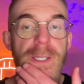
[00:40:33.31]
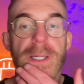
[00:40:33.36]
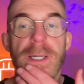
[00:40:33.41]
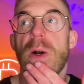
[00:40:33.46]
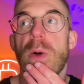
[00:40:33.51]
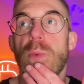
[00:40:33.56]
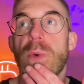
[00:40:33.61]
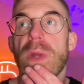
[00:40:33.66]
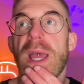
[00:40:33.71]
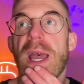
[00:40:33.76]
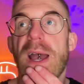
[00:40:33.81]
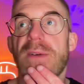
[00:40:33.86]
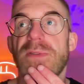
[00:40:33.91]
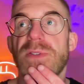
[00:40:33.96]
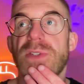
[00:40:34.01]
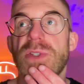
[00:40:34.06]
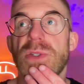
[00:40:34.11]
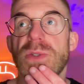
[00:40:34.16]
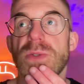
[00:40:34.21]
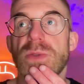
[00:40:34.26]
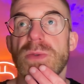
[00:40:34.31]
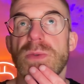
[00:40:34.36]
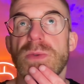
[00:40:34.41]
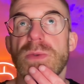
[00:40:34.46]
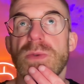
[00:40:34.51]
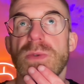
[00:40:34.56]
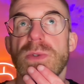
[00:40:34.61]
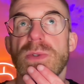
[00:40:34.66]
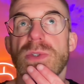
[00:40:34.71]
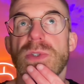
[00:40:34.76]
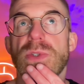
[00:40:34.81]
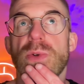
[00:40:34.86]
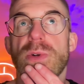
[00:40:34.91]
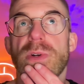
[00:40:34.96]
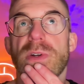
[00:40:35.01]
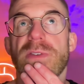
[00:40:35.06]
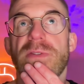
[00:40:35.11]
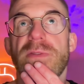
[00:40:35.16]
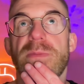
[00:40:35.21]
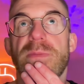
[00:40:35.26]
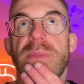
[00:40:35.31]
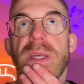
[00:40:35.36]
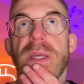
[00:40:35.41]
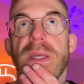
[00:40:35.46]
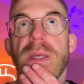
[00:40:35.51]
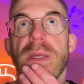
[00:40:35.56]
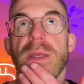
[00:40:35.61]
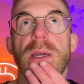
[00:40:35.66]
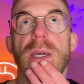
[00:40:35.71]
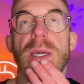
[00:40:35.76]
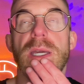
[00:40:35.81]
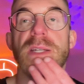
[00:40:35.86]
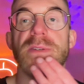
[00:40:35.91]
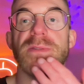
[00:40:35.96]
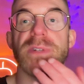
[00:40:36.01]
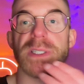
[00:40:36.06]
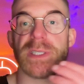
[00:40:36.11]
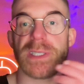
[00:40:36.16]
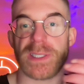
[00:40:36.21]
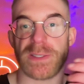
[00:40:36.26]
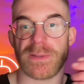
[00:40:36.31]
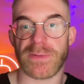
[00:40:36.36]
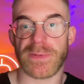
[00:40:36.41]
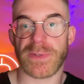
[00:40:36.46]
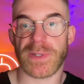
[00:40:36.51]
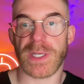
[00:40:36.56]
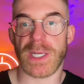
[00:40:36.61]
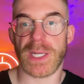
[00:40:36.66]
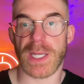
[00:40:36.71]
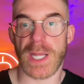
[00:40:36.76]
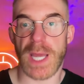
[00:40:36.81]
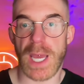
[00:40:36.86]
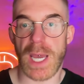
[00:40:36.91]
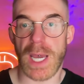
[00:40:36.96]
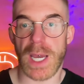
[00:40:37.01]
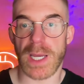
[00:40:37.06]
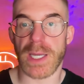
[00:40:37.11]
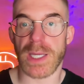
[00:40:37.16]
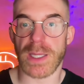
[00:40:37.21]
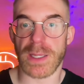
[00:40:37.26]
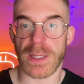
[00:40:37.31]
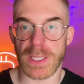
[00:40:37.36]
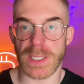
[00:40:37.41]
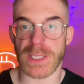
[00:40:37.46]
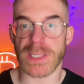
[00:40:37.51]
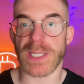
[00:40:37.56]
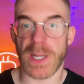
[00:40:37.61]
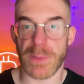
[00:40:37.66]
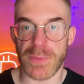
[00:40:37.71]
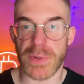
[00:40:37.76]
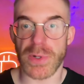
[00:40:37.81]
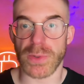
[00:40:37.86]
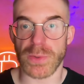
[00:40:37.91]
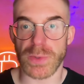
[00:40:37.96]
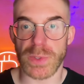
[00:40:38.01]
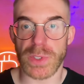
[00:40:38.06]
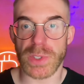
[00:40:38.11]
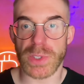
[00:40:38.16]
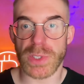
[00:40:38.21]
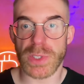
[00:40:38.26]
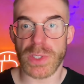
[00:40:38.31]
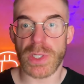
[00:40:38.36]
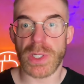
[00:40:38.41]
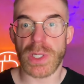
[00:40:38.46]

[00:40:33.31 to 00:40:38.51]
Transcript: And we have to sort of be innovative in in this approach.